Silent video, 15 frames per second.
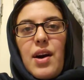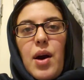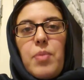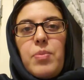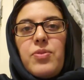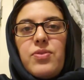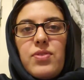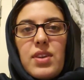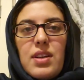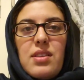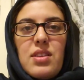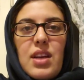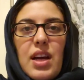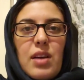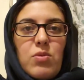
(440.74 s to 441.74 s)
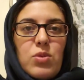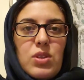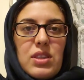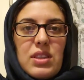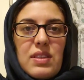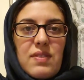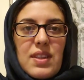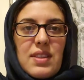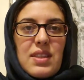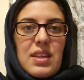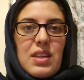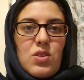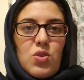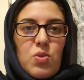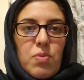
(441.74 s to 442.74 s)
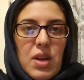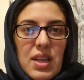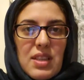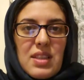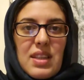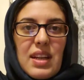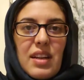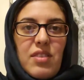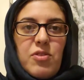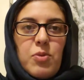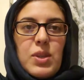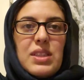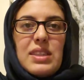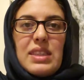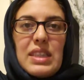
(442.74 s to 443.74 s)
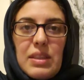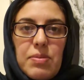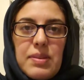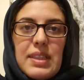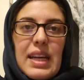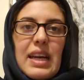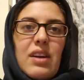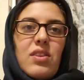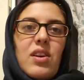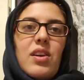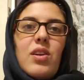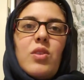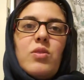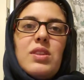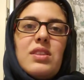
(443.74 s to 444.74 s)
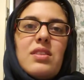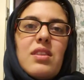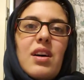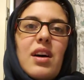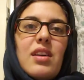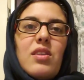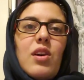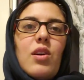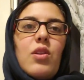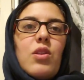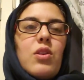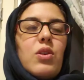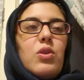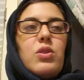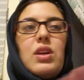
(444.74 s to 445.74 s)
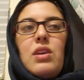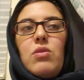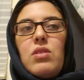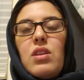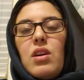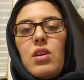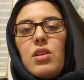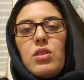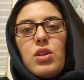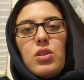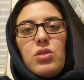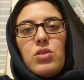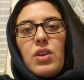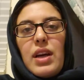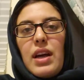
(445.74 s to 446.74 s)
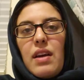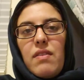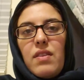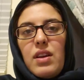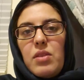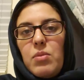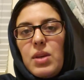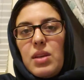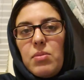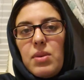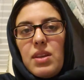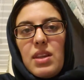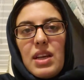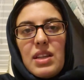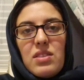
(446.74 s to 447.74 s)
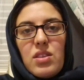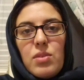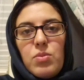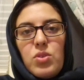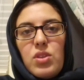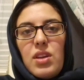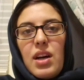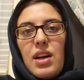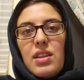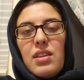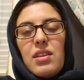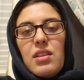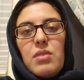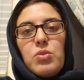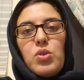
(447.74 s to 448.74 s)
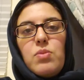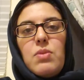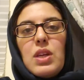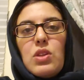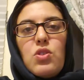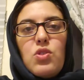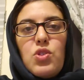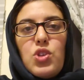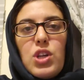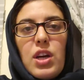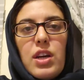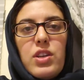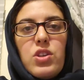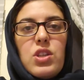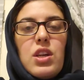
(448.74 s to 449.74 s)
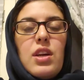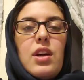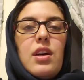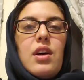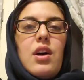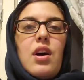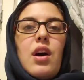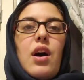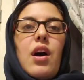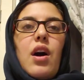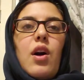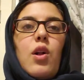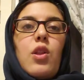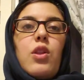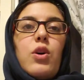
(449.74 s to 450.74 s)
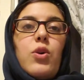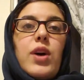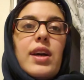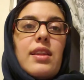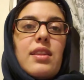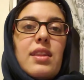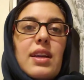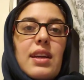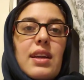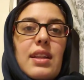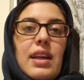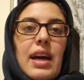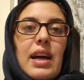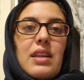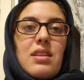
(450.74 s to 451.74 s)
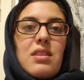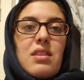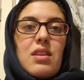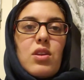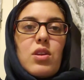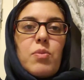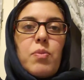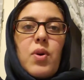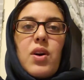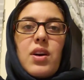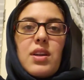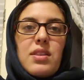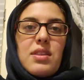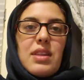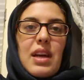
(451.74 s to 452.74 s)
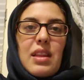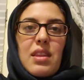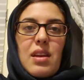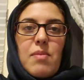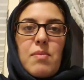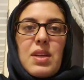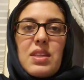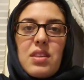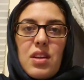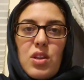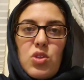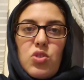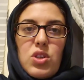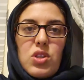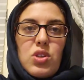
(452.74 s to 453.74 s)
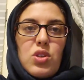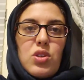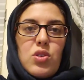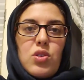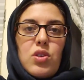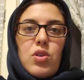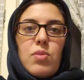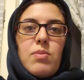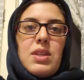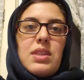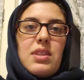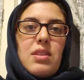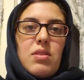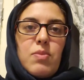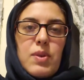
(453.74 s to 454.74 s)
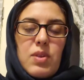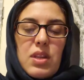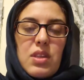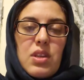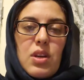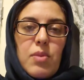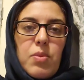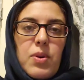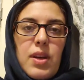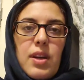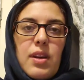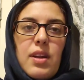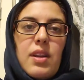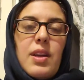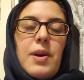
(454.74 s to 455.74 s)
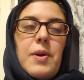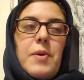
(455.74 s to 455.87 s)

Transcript: upfront, I wouldn't even say to myself, but deep down, I always thought, although they will all go to heaven, maybe that's up to God, not up to me to judge. Although I think that there are parts that they misunderstood or misinterpreted,